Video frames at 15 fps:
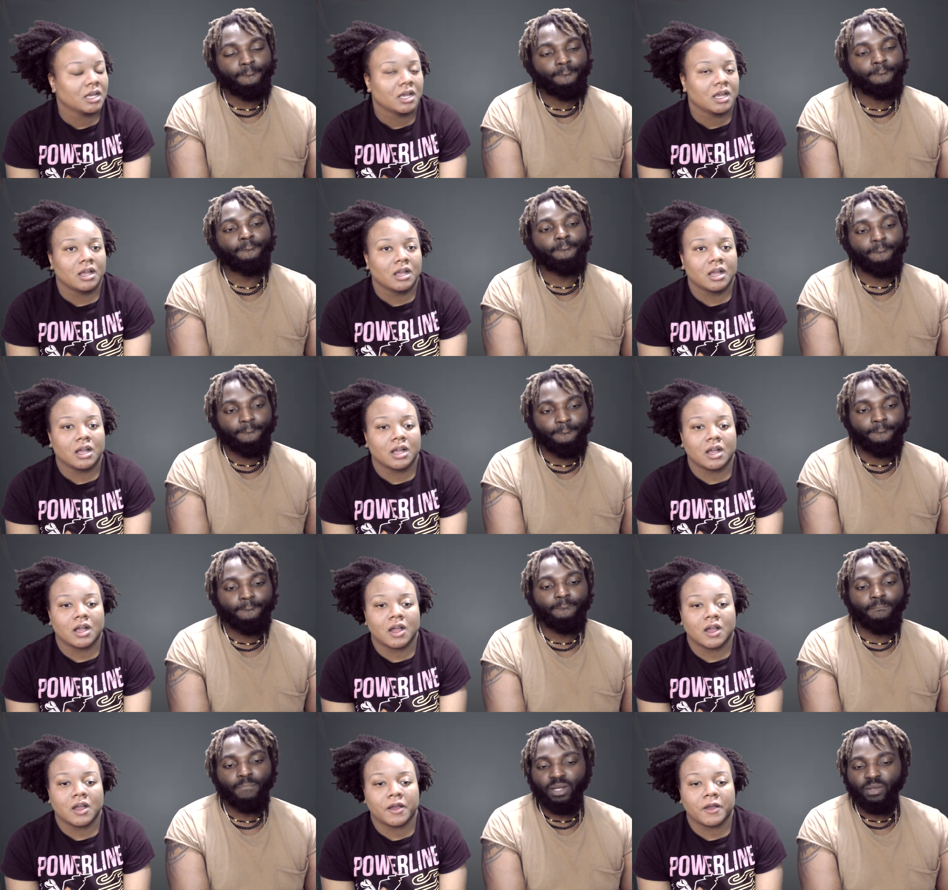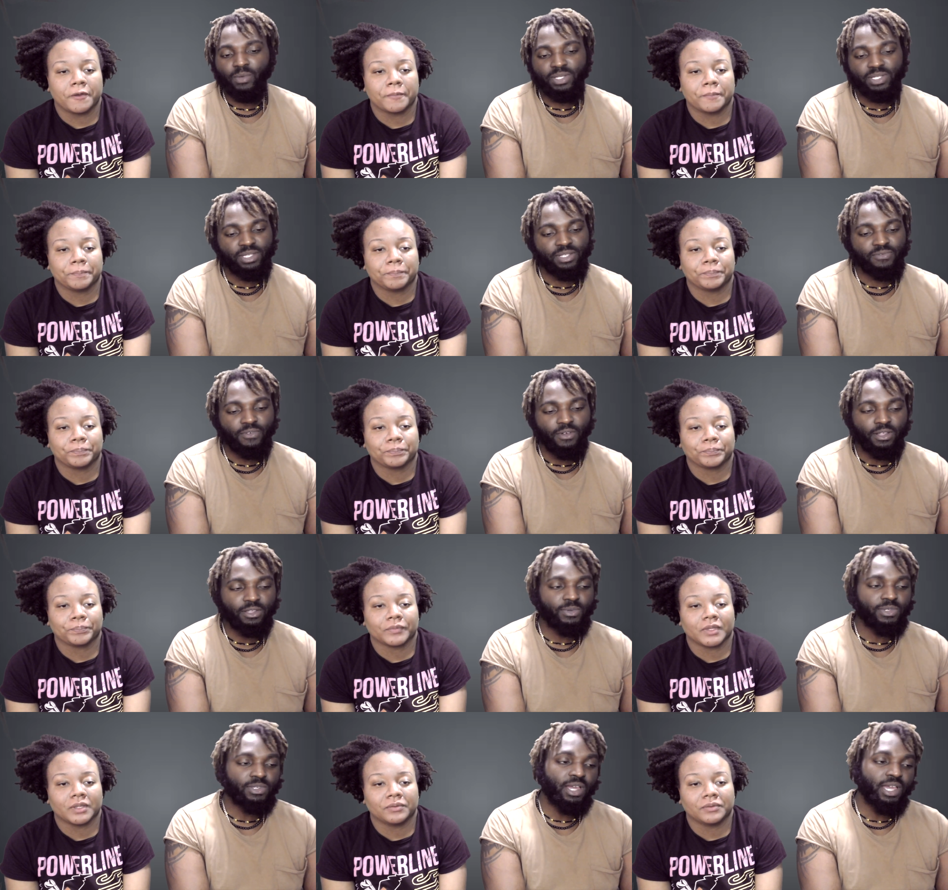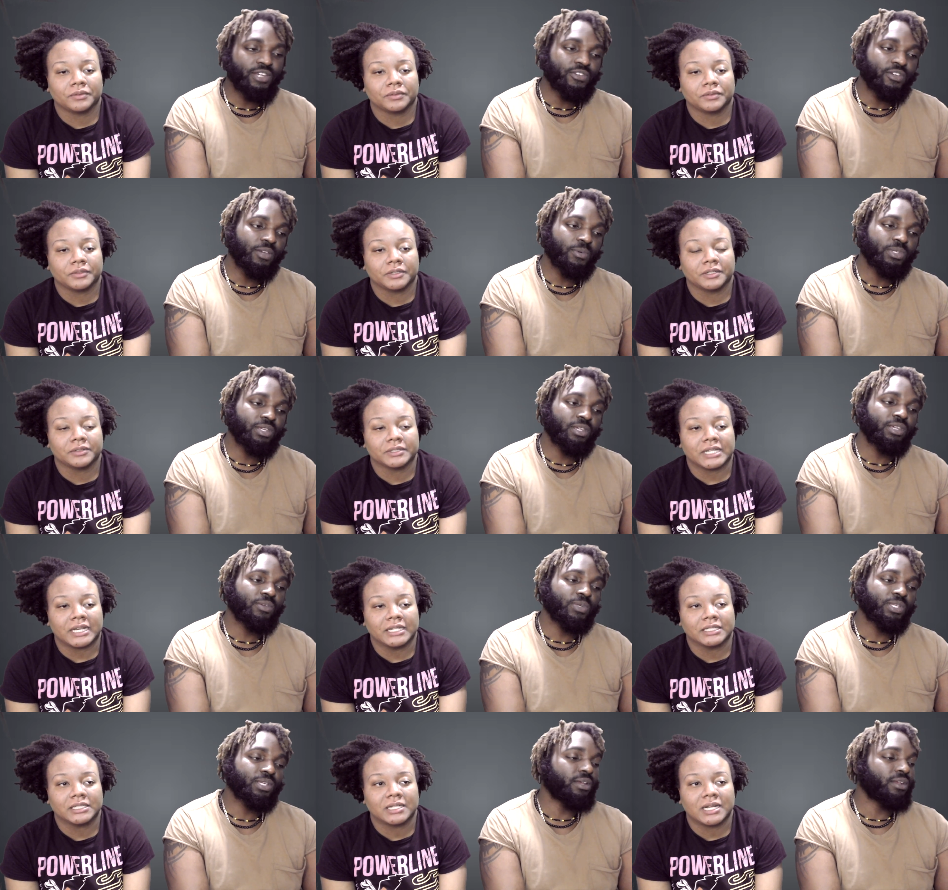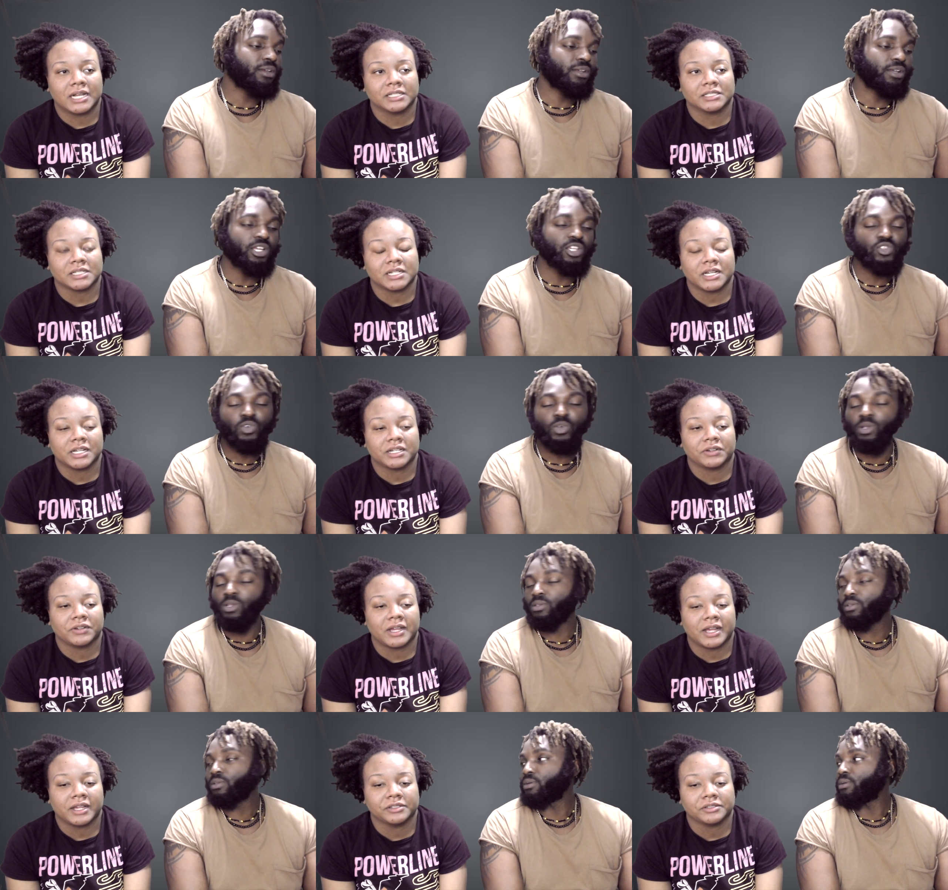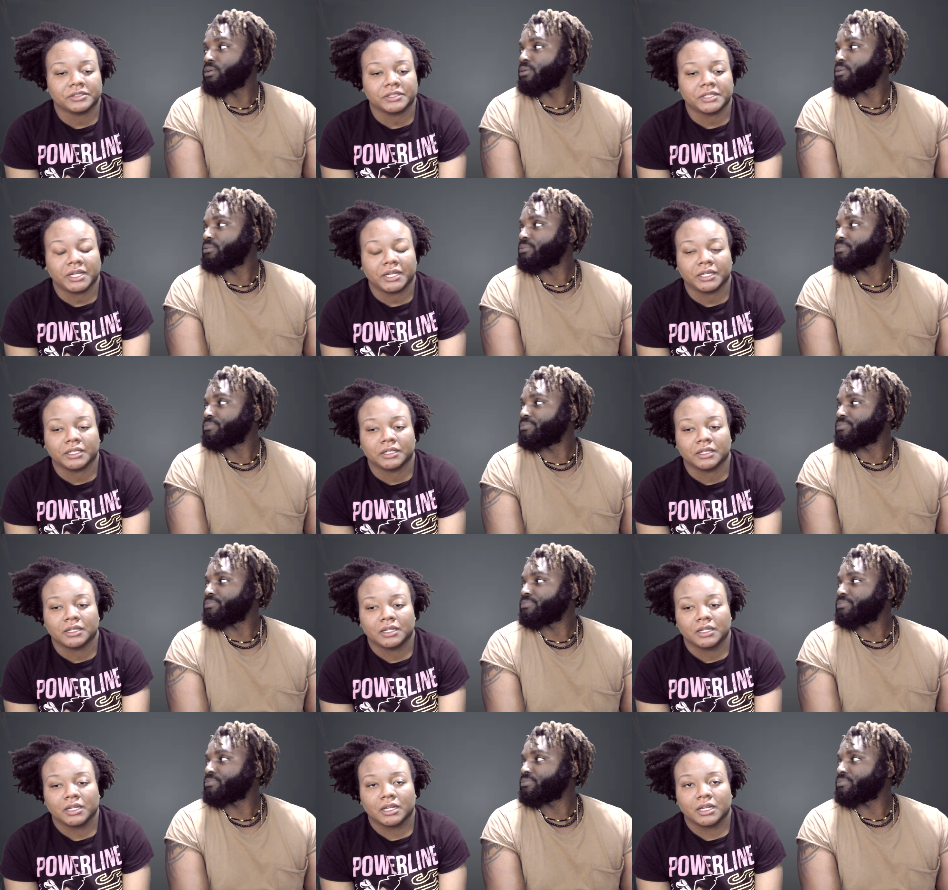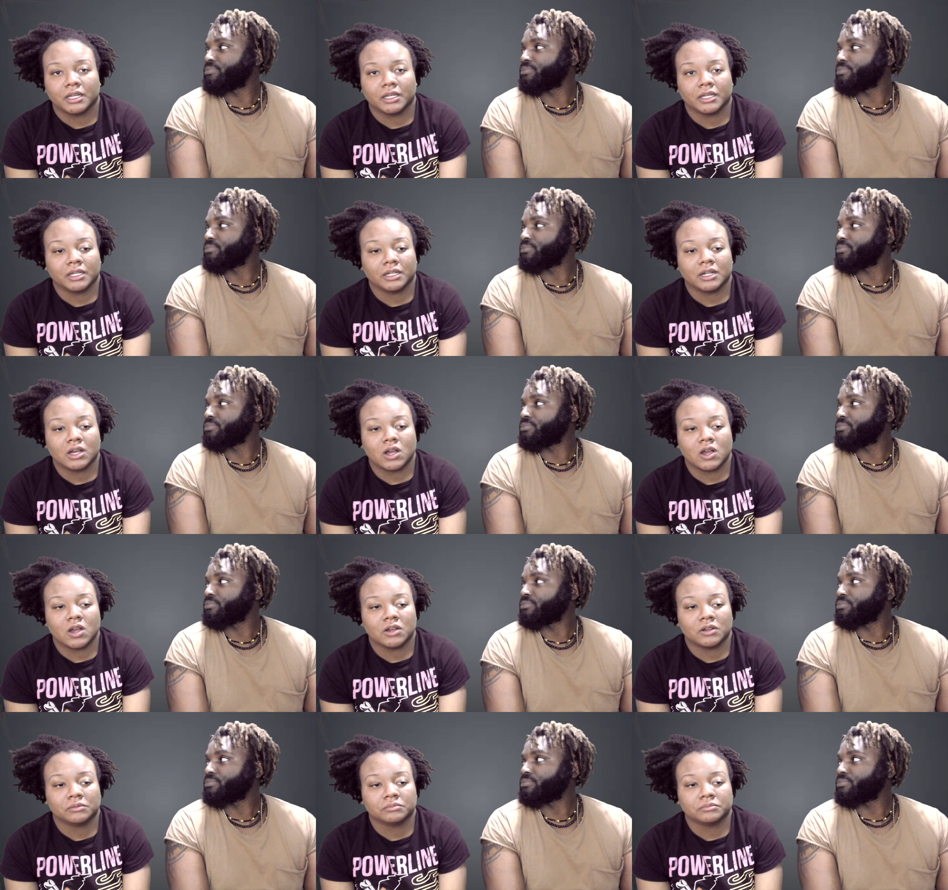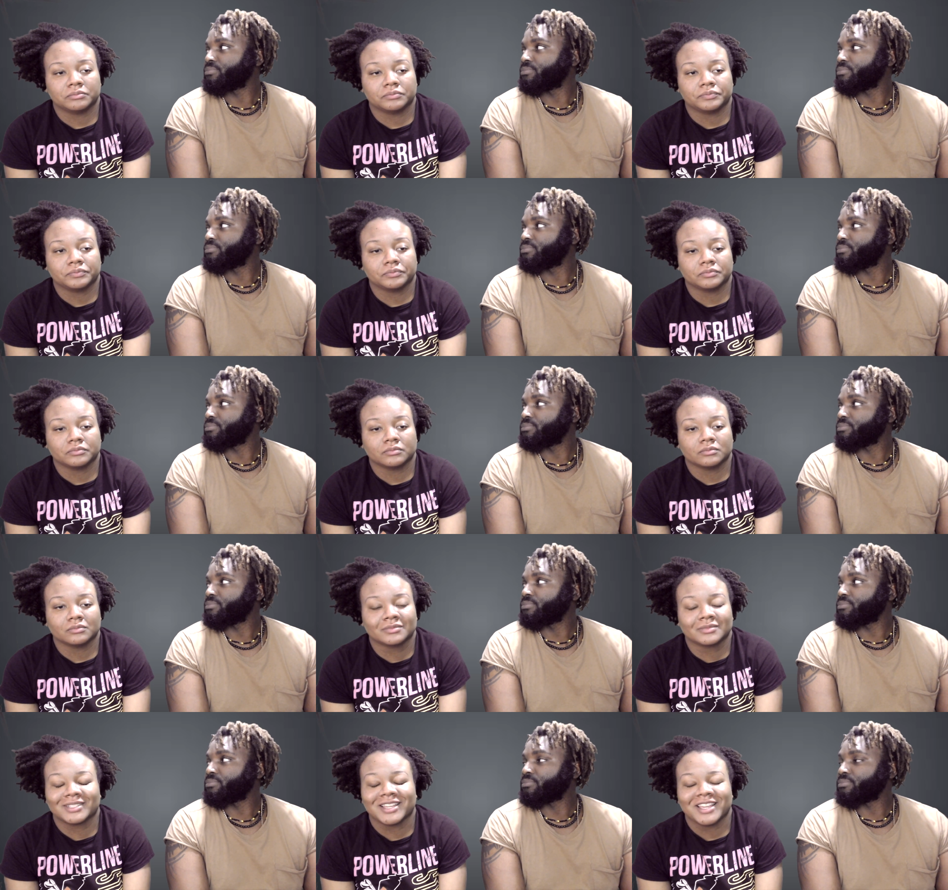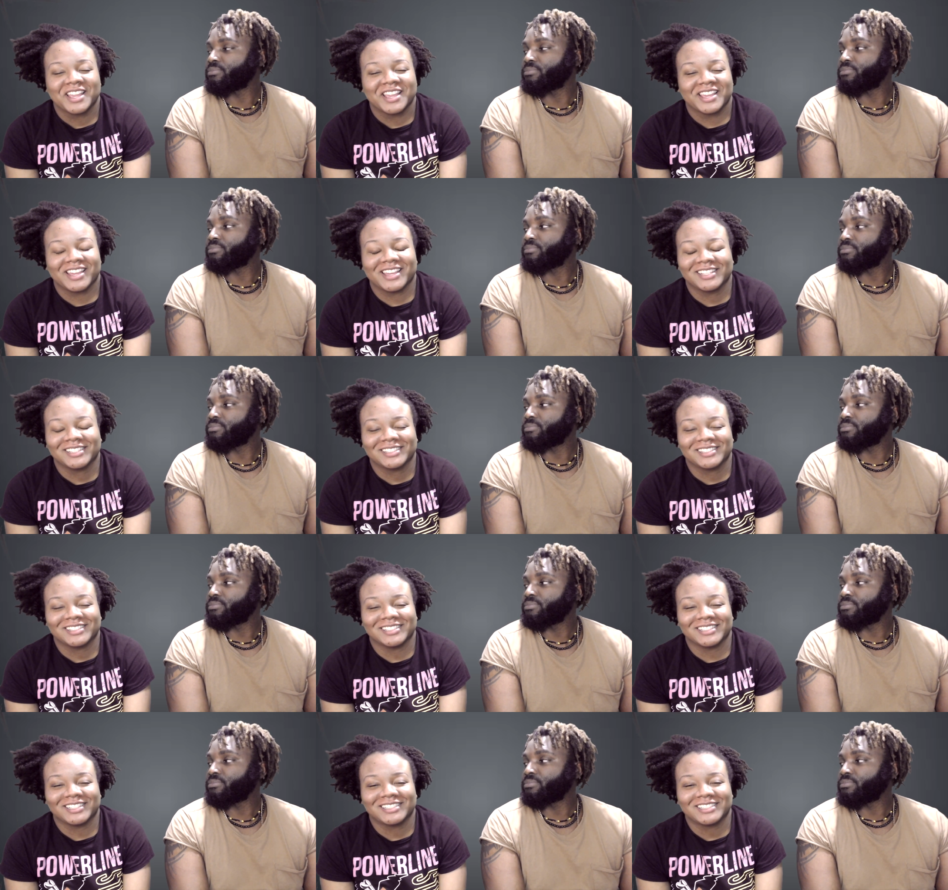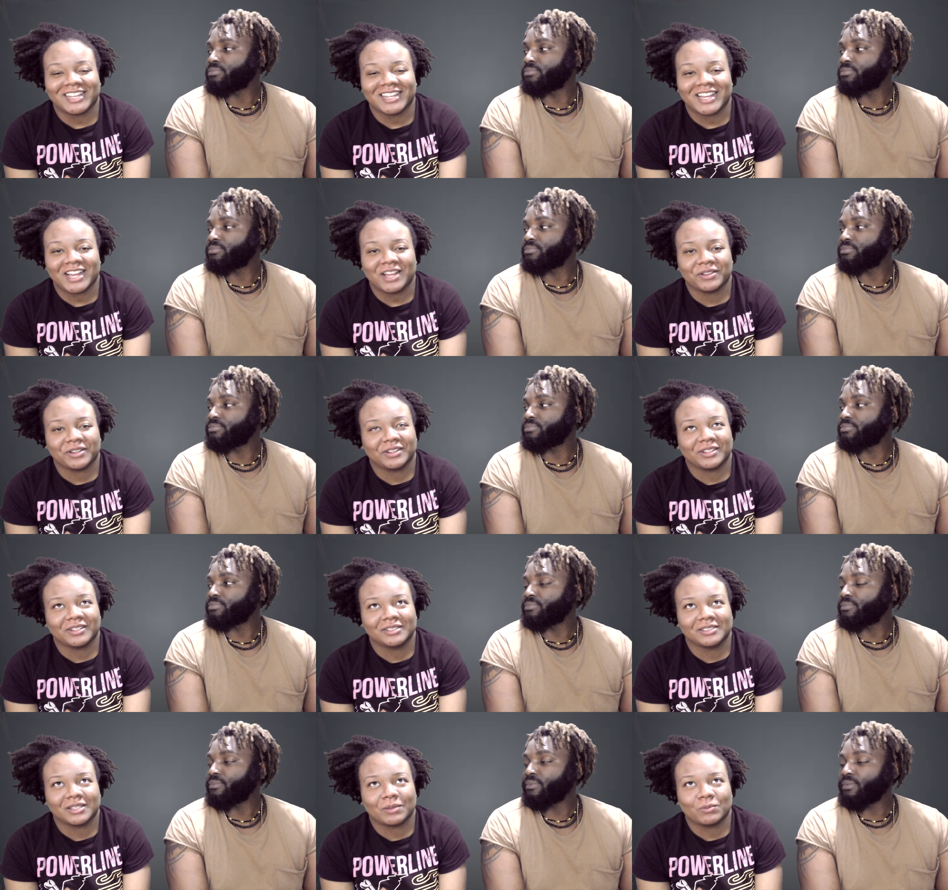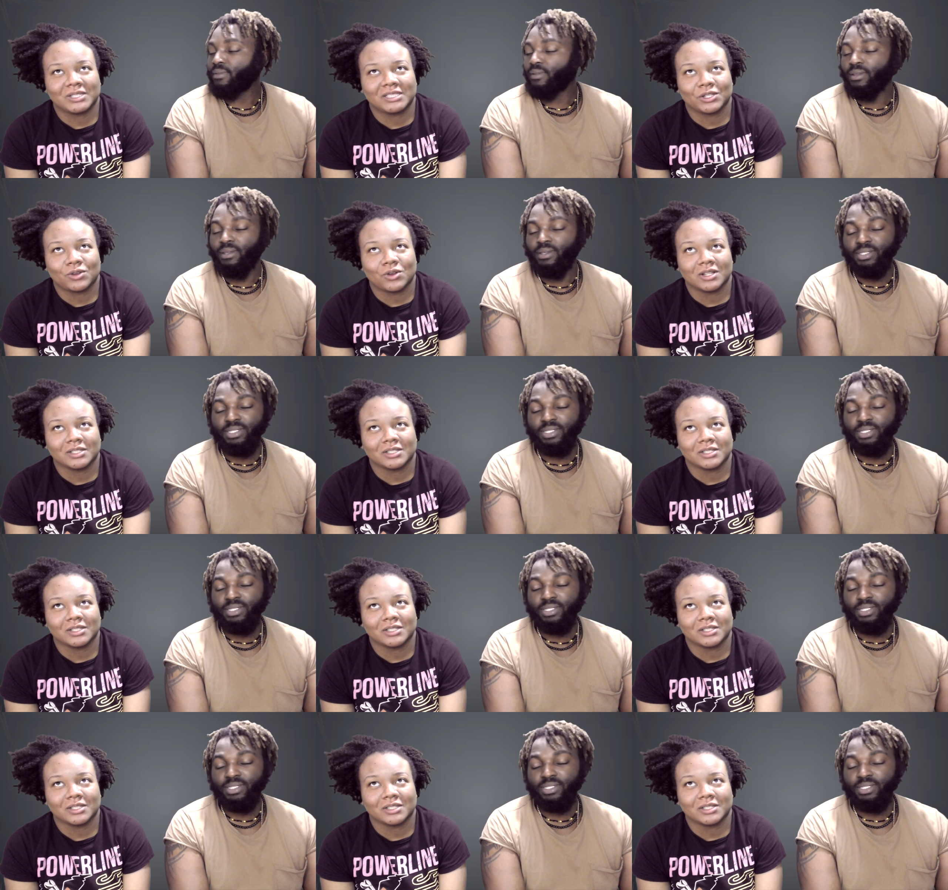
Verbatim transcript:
Speaker 1: Mm-hmm. Um, but it wasn't his um, fault. It was Hydra. He was on. He was under control.
Speaker 2: Hydra, yeah. And um, his his psychiatrist. What's he called? The